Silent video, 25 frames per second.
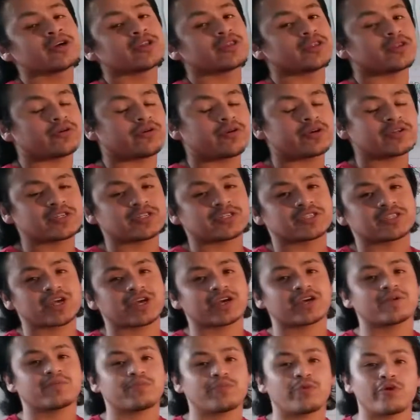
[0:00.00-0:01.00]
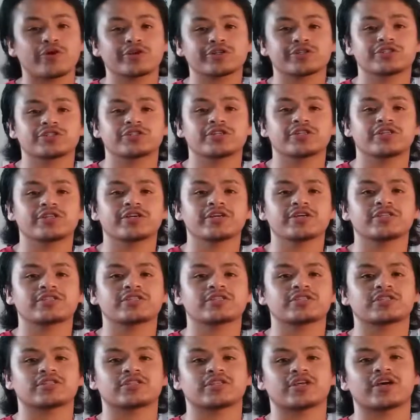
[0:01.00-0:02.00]
There is a second portion to
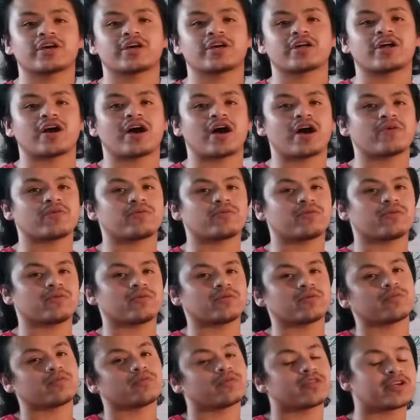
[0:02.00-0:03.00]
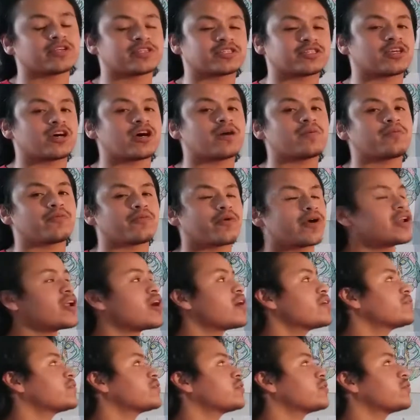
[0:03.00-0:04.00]
this that I will list up right
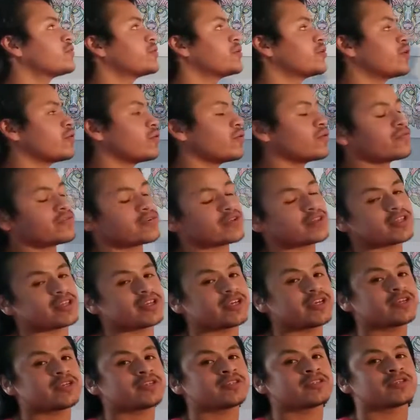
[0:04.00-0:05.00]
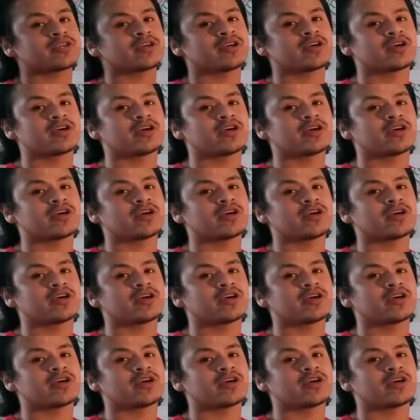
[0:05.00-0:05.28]
after we go over these